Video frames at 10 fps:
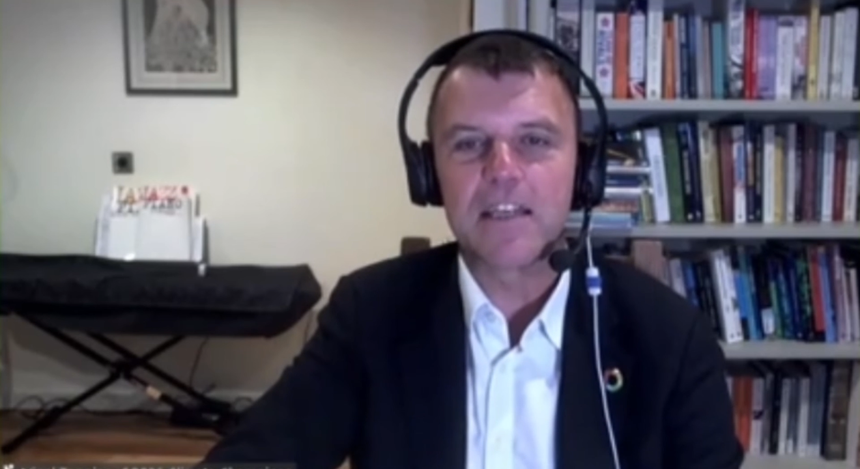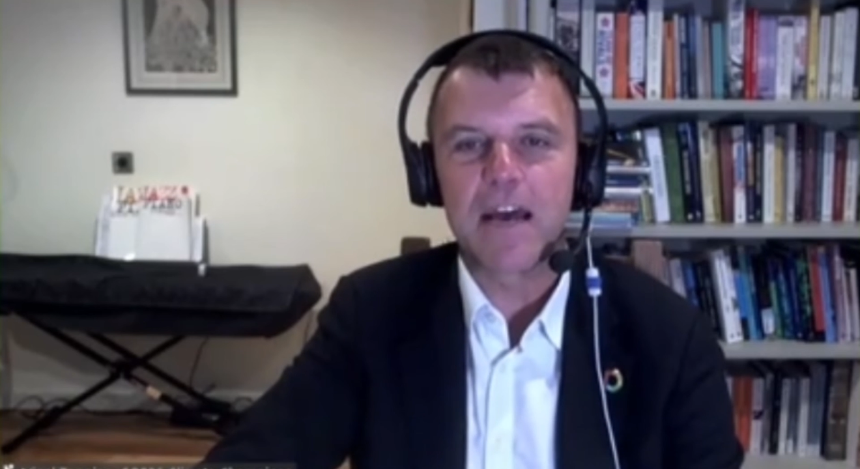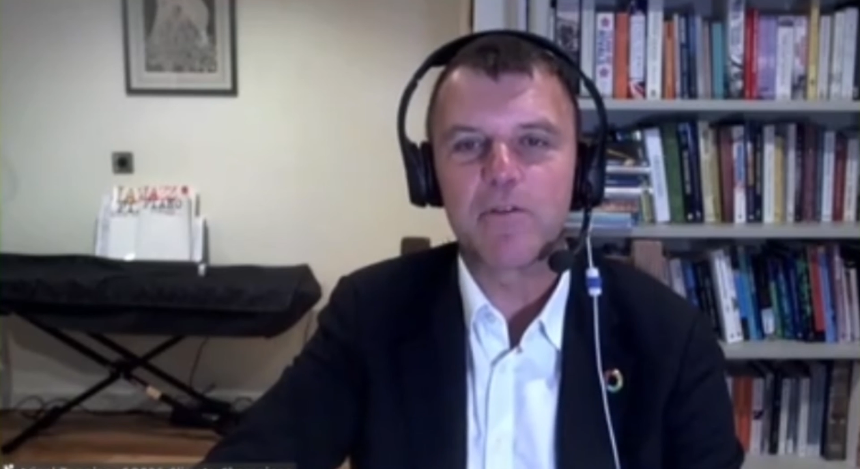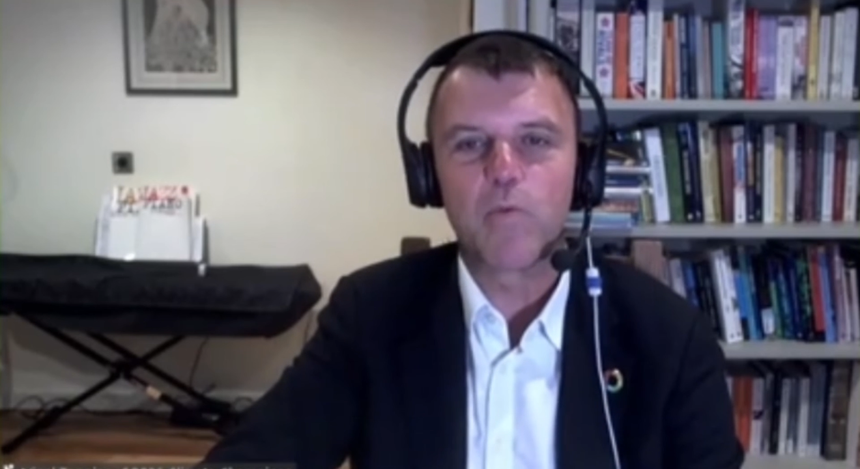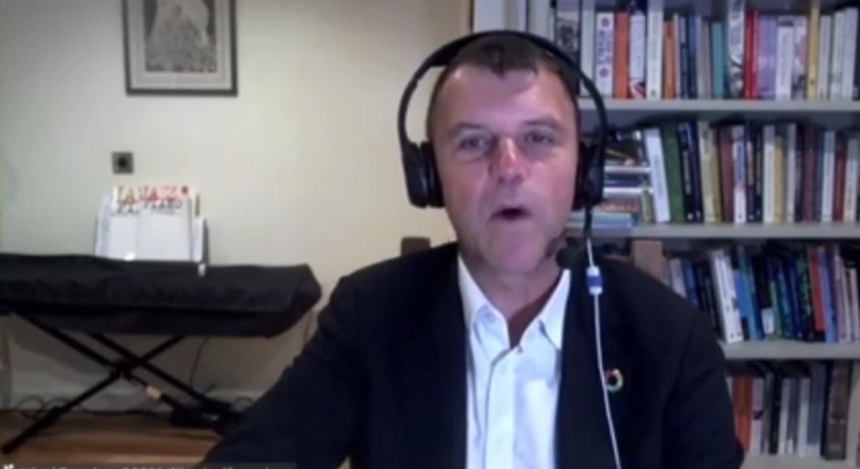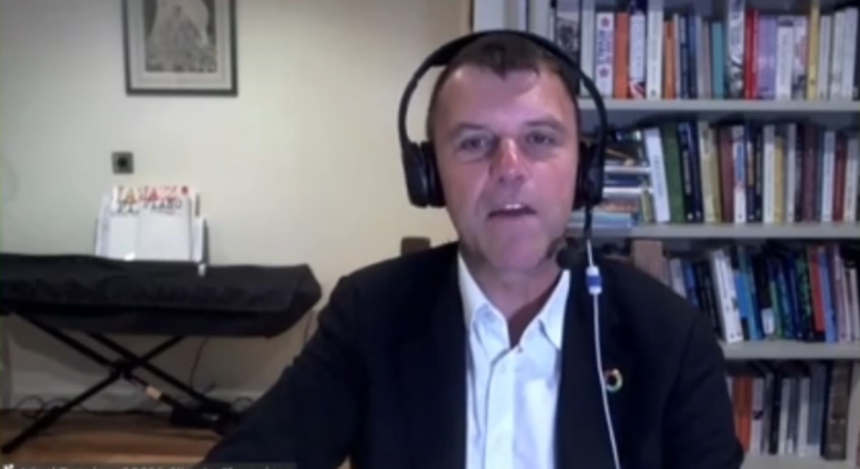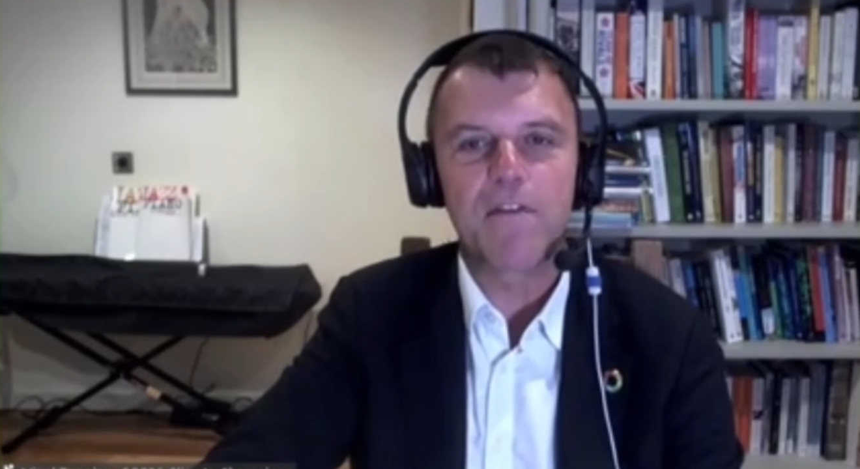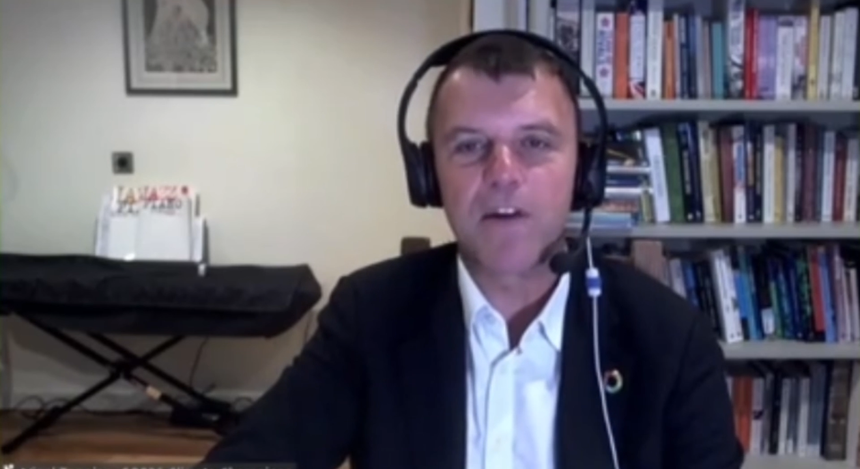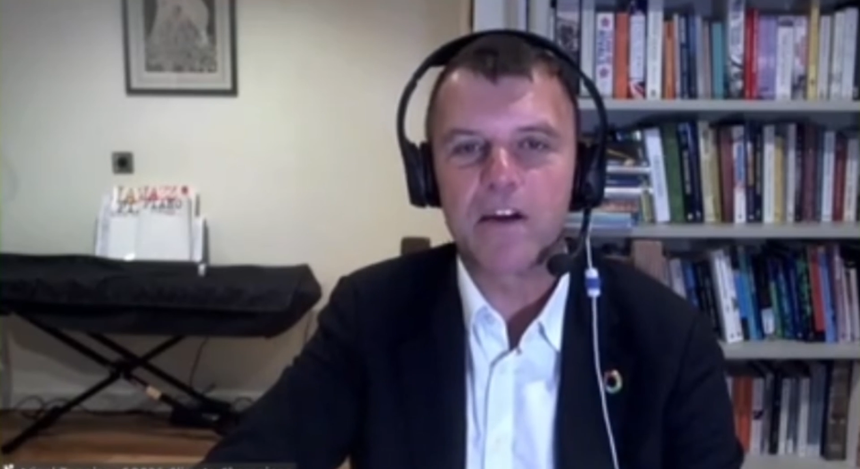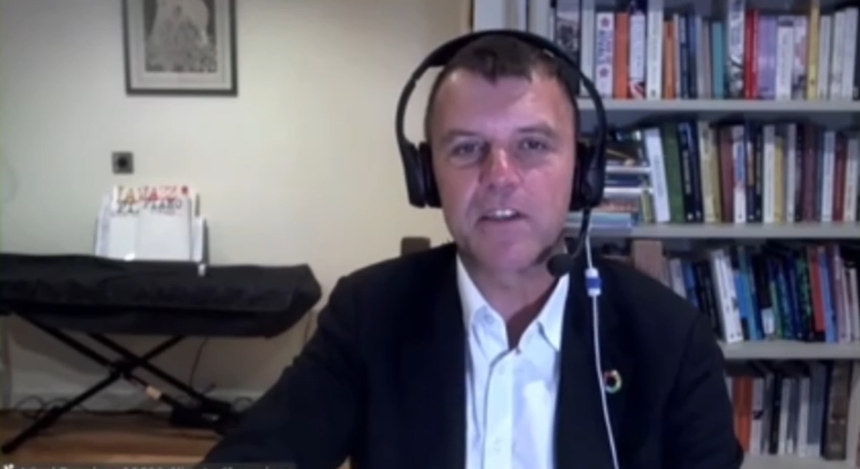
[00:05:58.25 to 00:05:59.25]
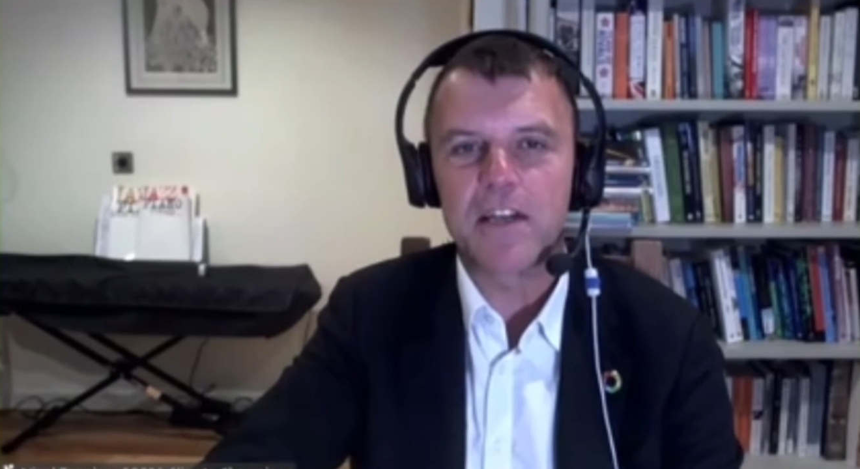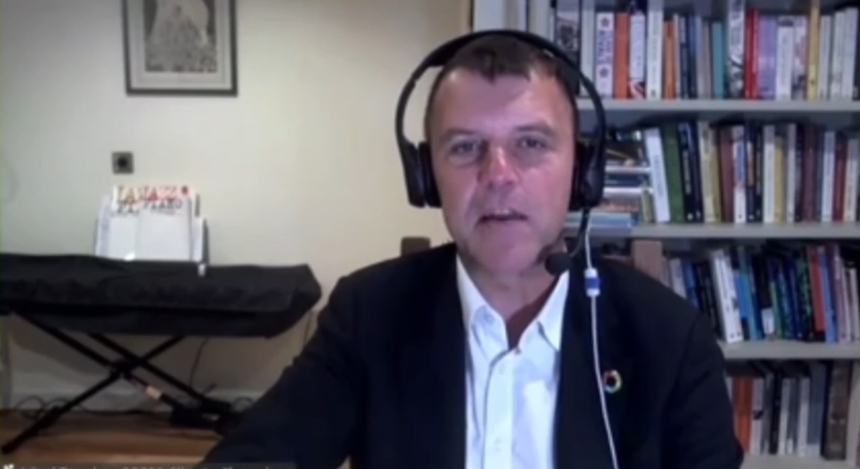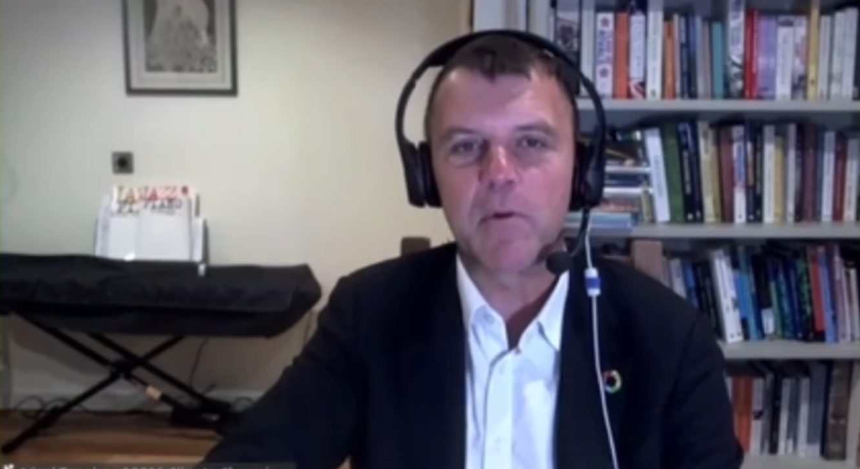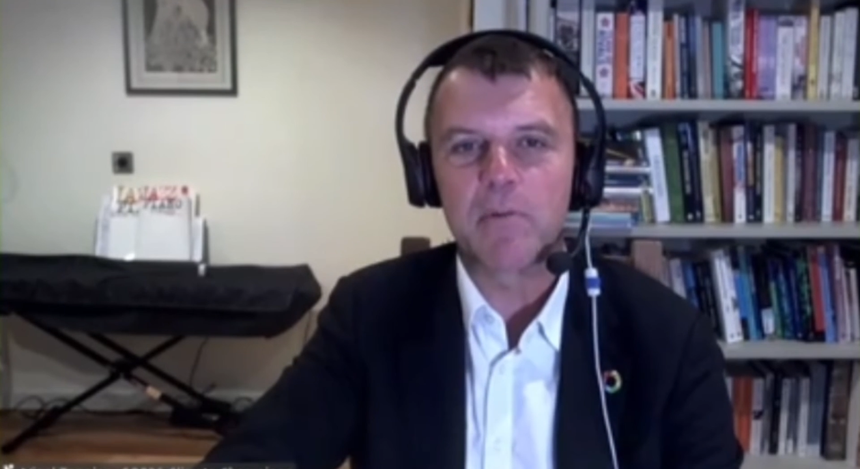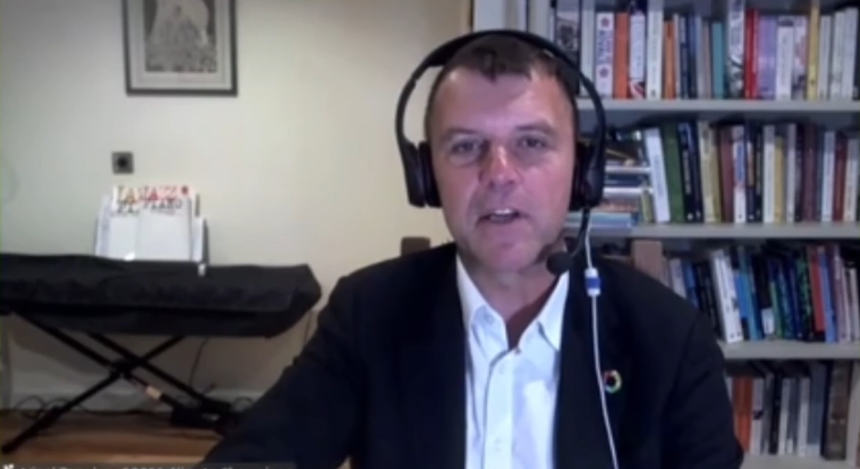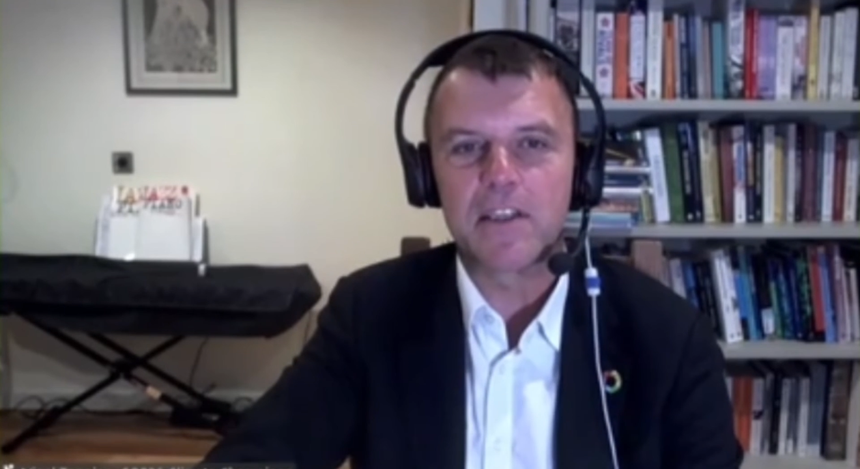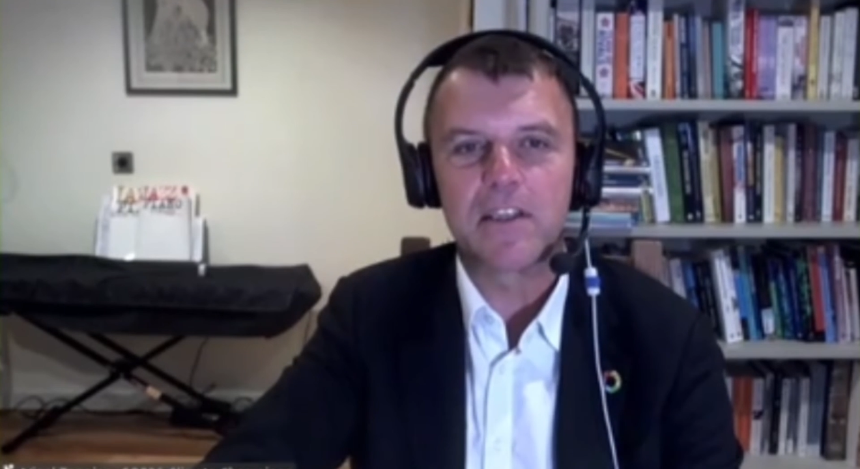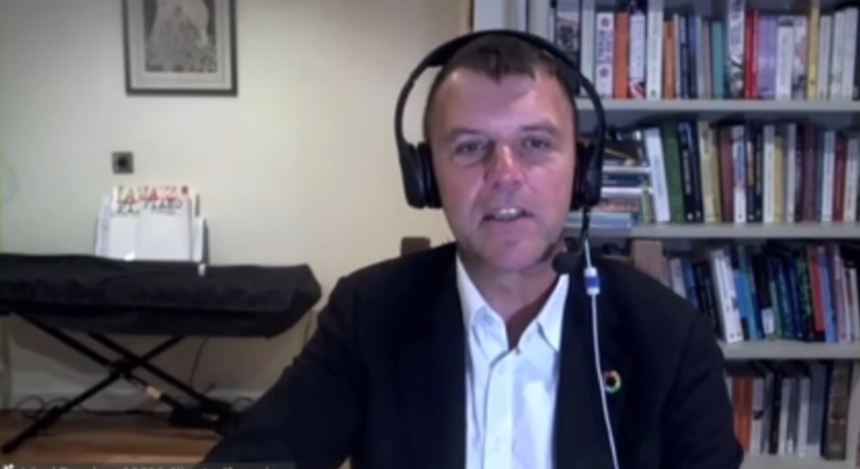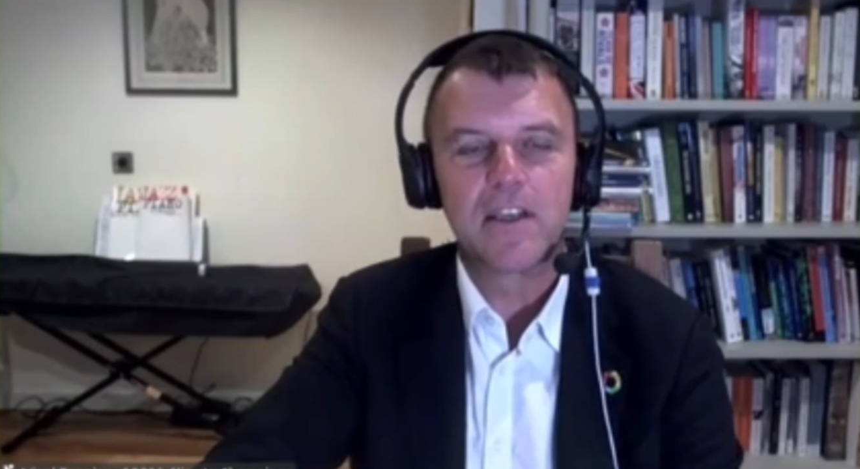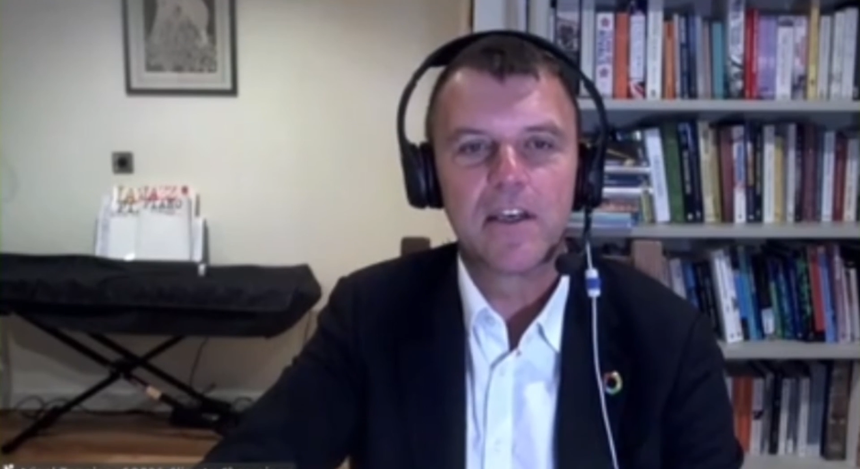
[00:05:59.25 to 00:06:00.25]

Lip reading: now is way faster than anyone predicted